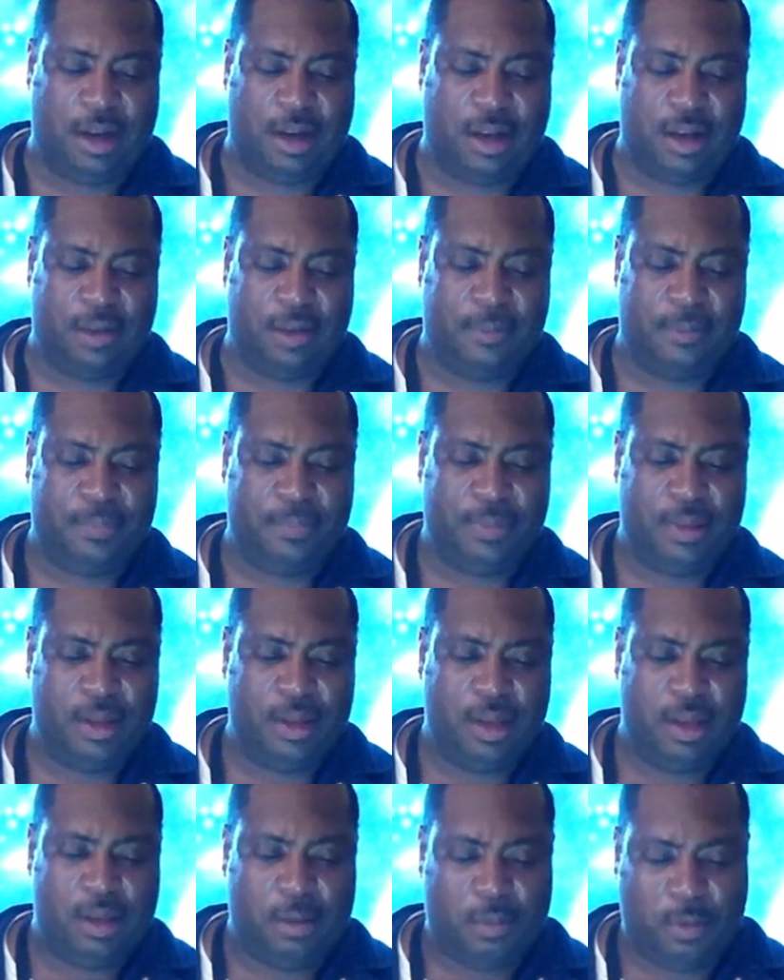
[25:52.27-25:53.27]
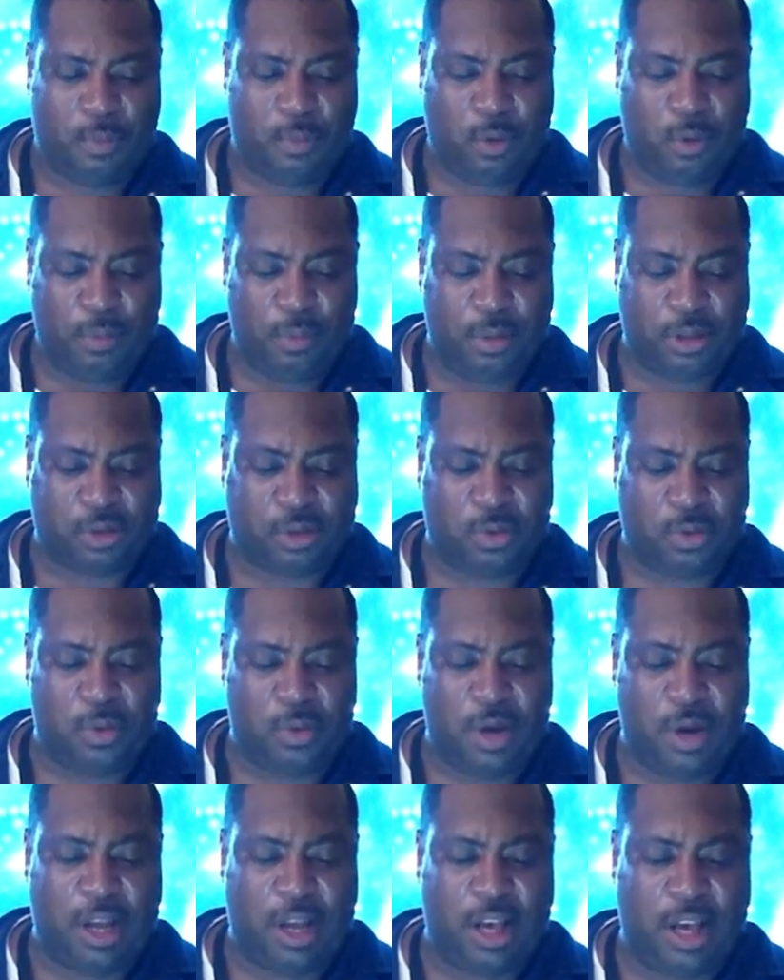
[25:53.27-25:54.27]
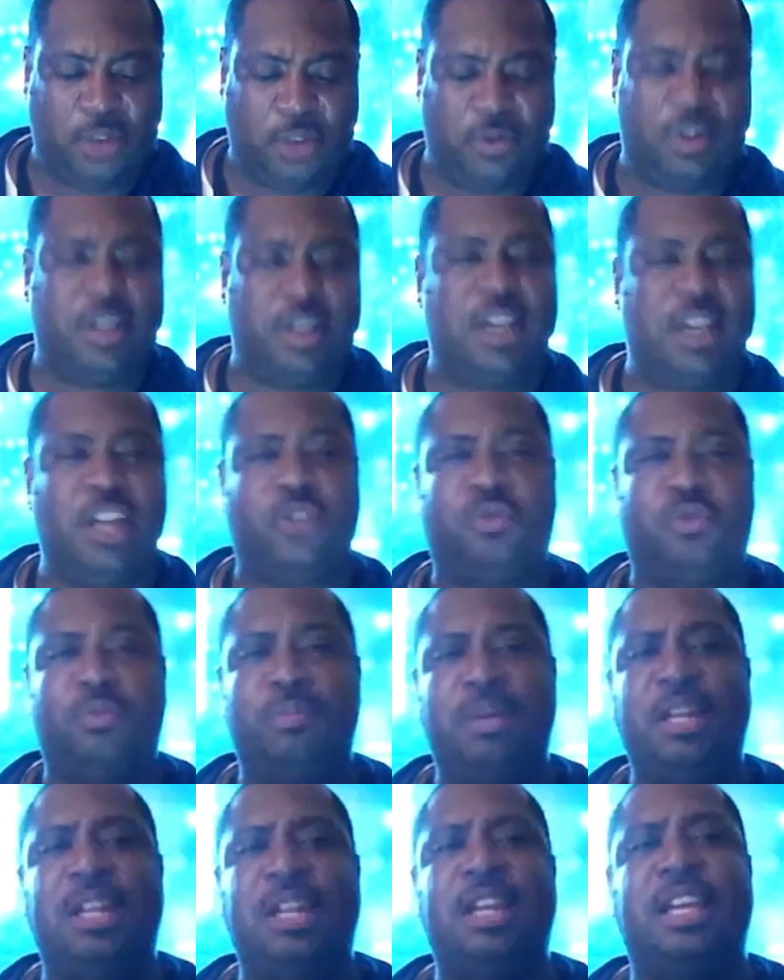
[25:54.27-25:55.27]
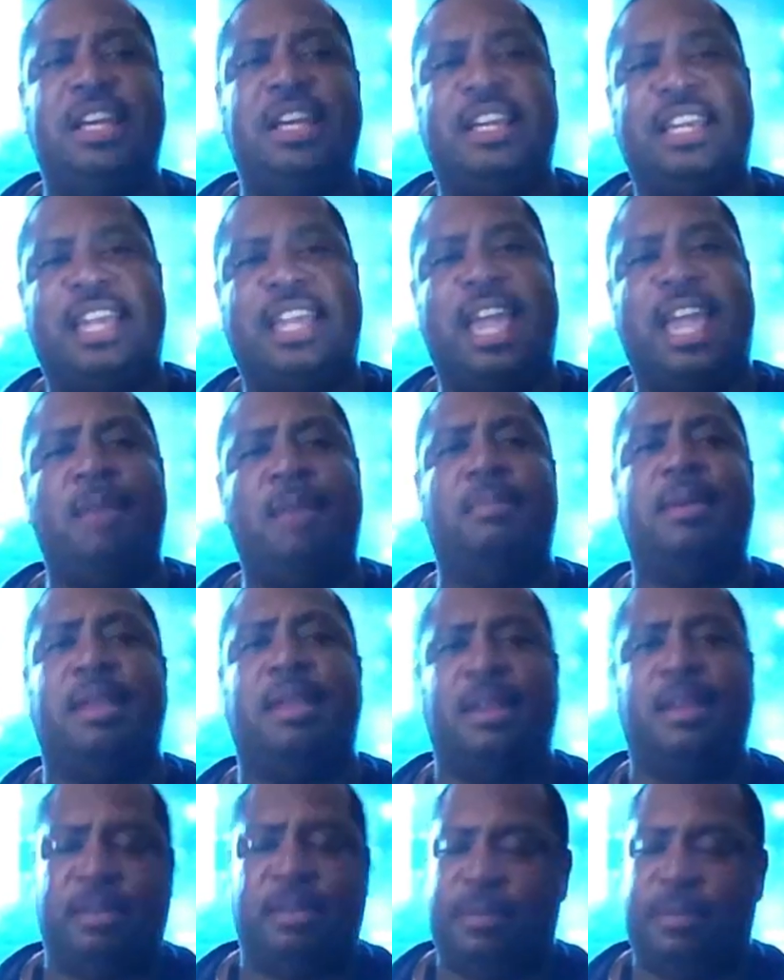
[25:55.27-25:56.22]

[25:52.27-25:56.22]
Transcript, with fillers: Uh, my boy Mr. 100, IntroMedia Gaming,